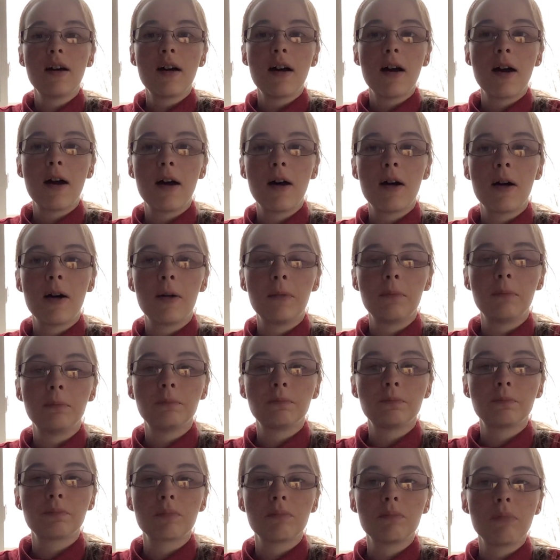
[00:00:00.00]

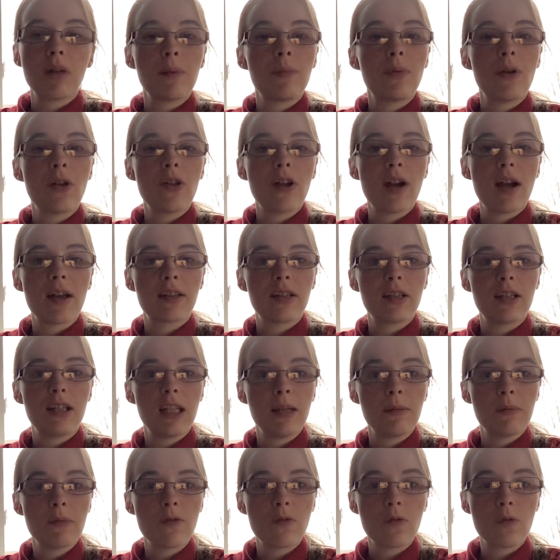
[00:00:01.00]
My brother has a
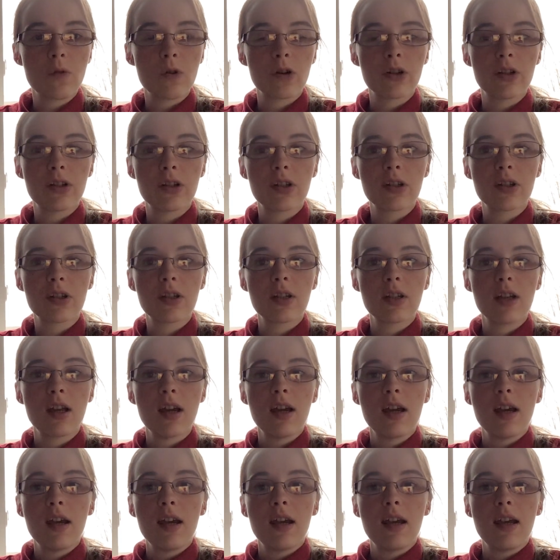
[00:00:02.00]
team of horses
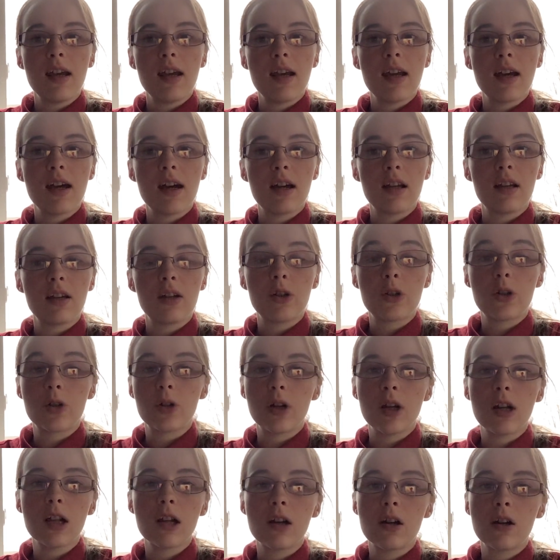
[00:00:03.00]
and a
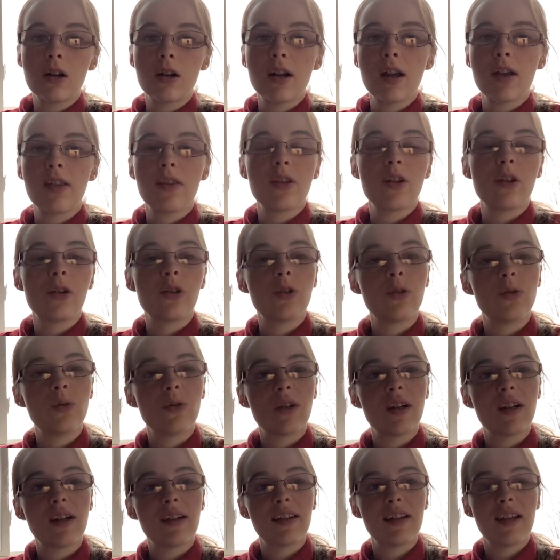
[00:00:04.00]
trailer, and they'll do
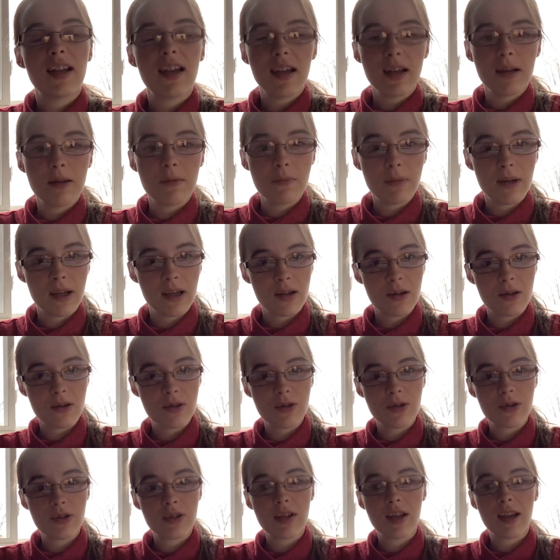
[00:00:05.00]
like hay
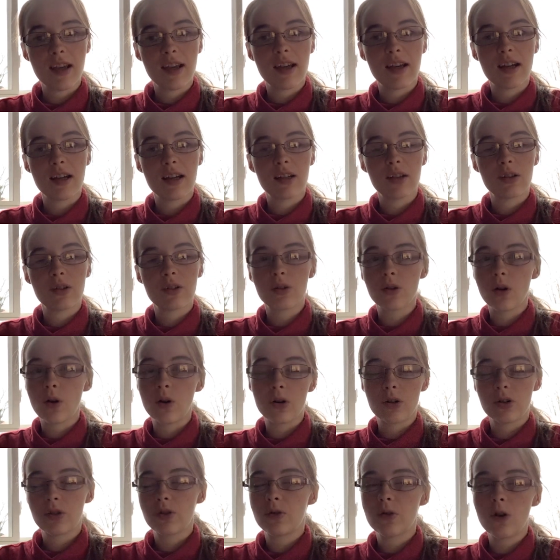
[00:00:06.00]
bales or
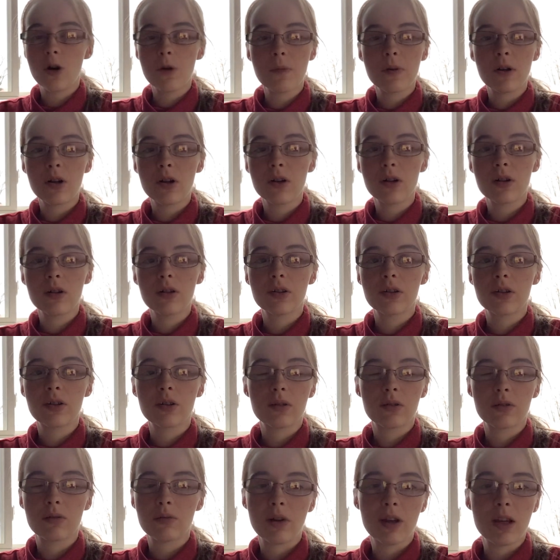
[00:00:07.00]
straw bales,
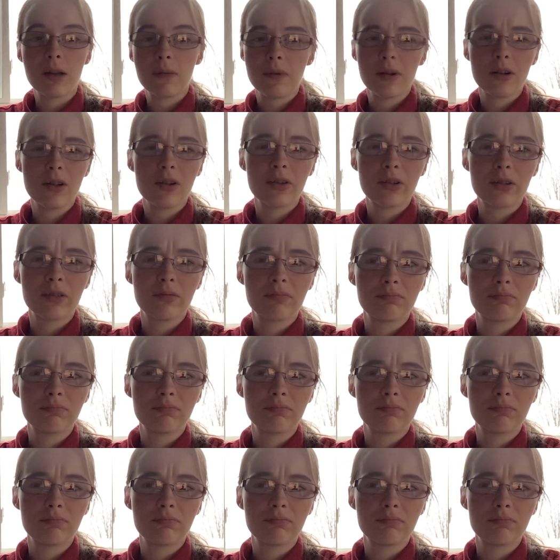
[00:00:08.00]
hay bales,